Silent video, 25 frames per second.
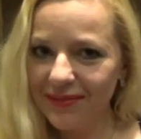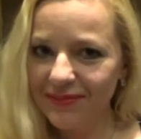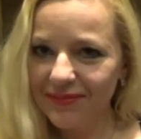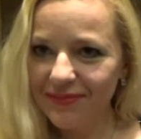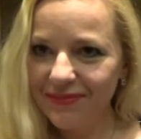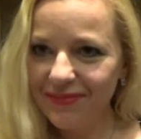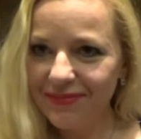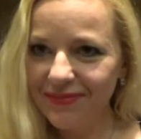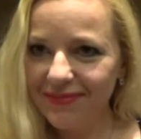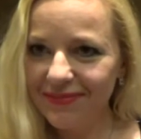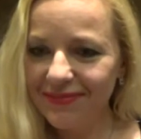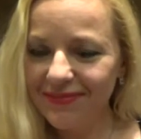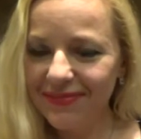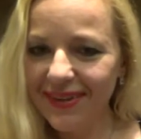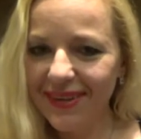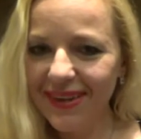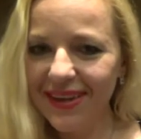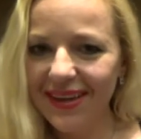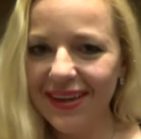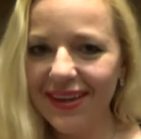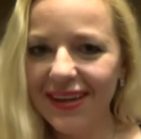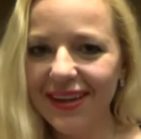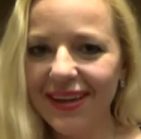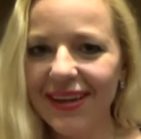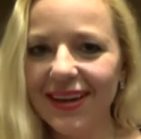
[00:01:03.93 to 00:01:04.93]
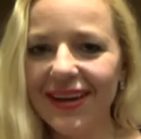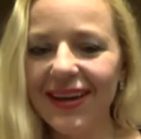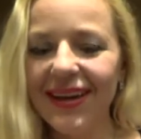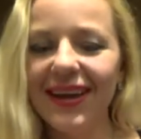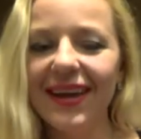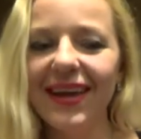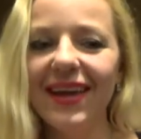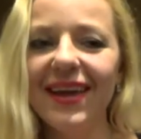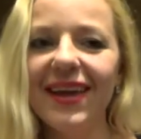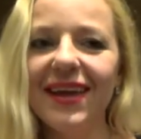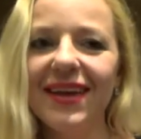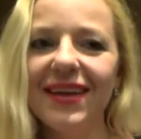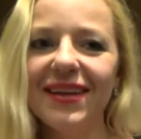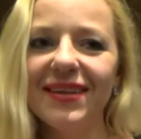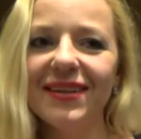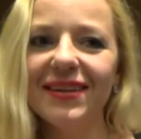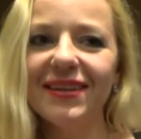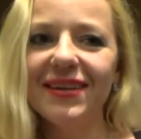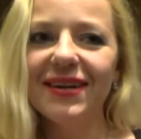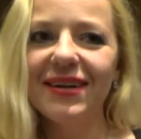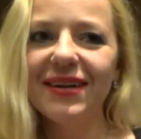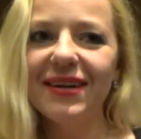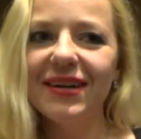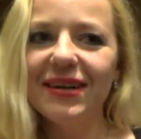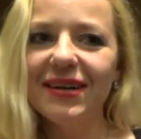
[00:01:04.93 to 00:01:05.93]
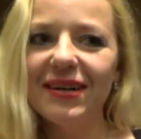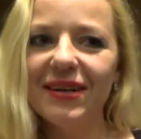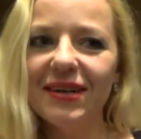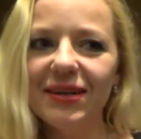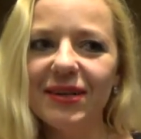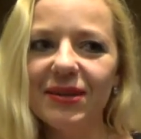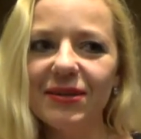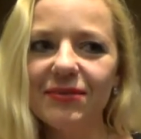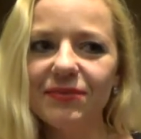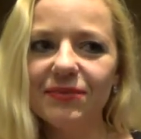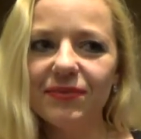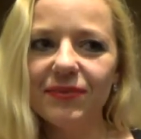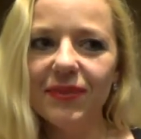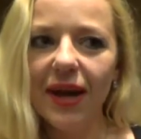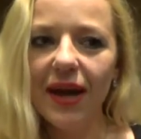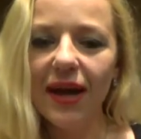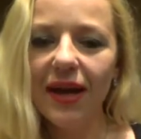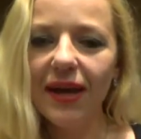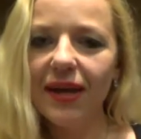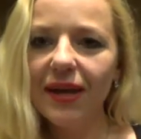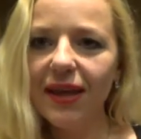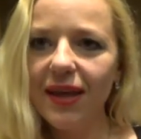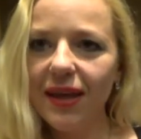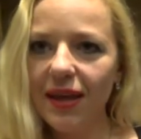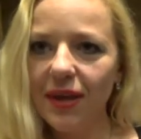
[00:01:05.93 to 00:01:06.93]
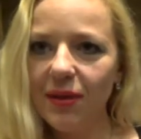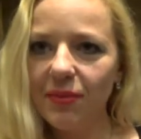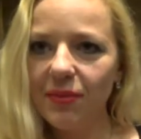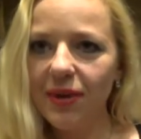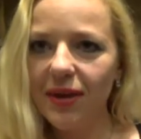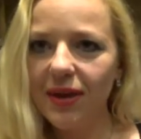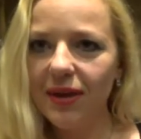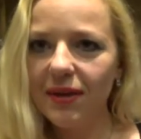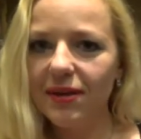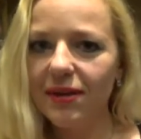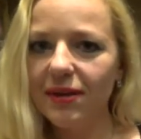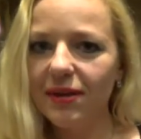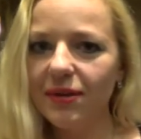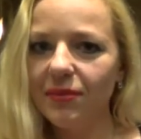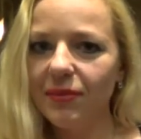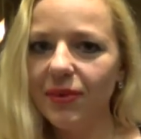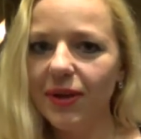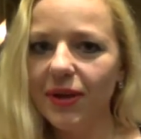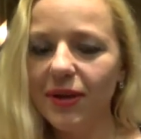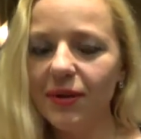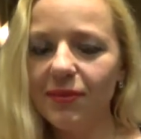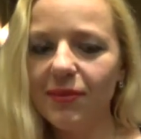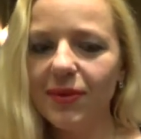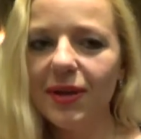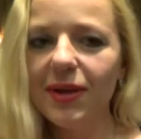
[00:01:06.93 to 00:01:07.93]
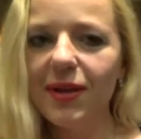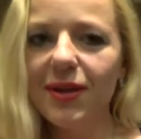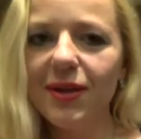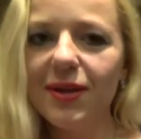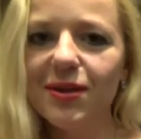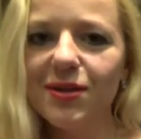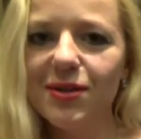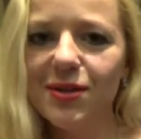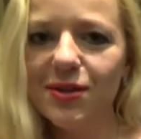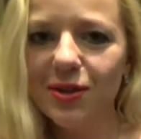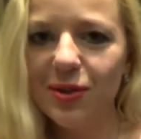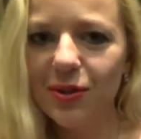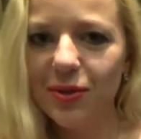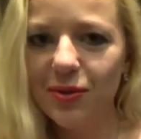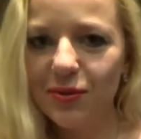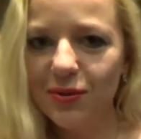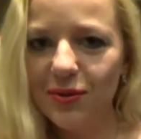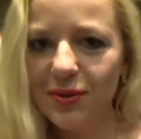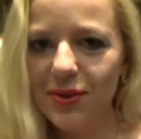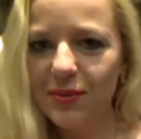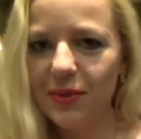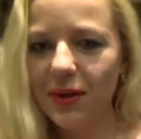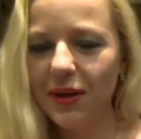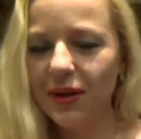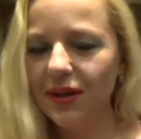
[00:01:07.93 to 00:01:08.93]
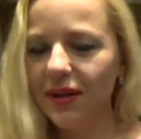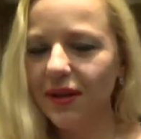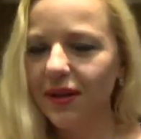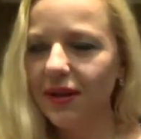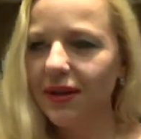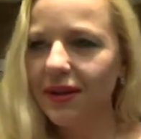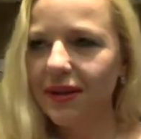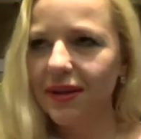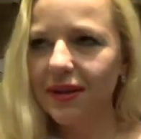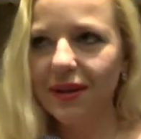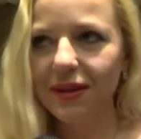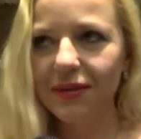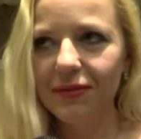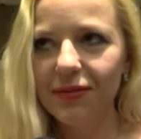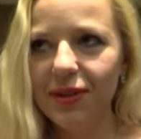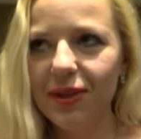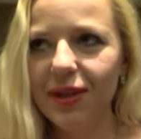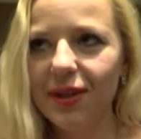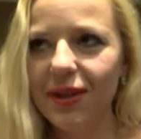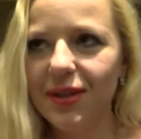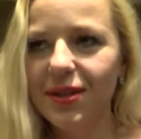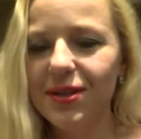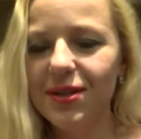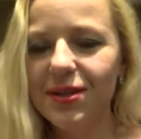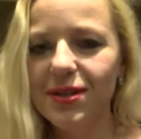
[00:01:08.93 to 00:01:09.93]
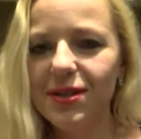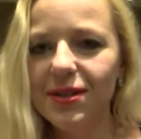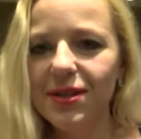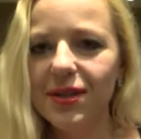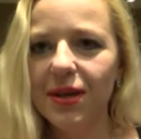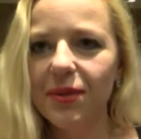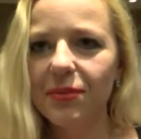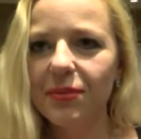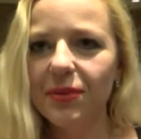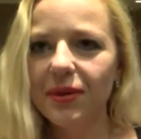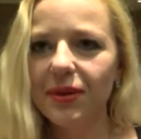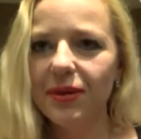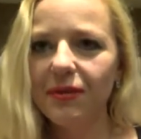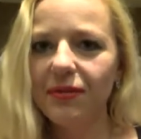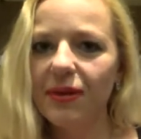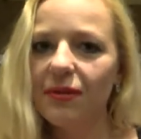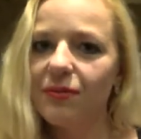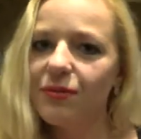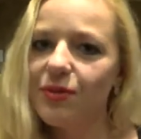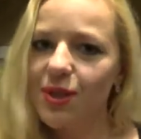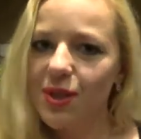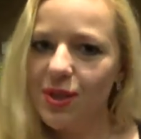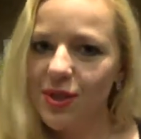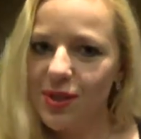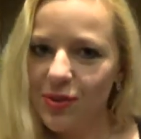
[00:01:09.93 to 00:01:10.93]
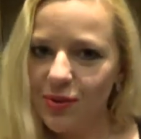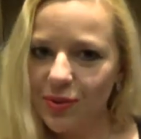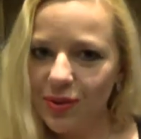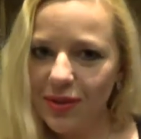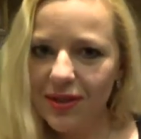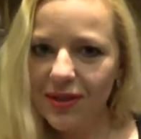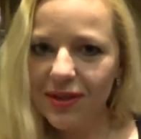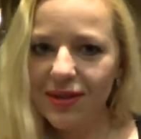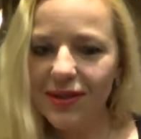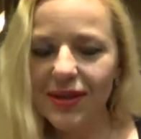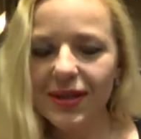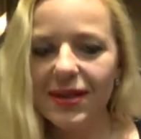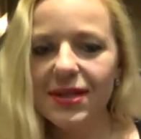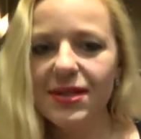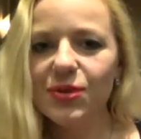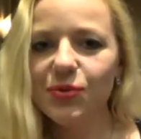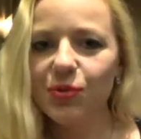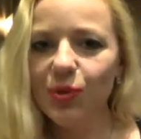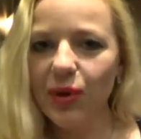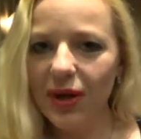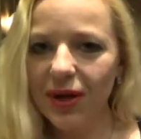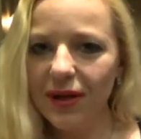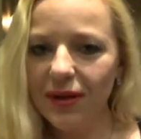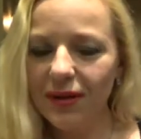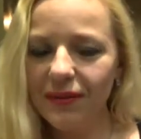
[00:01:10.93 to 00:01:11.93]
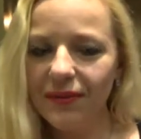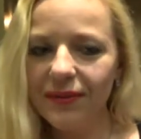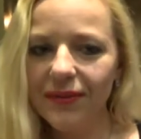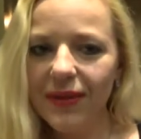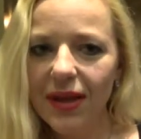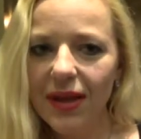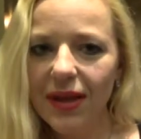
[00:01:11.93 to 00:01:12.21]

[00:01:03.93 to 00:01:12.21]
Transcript: And I came here many years ago. It was about like 11 years, I believe. I was a student as well.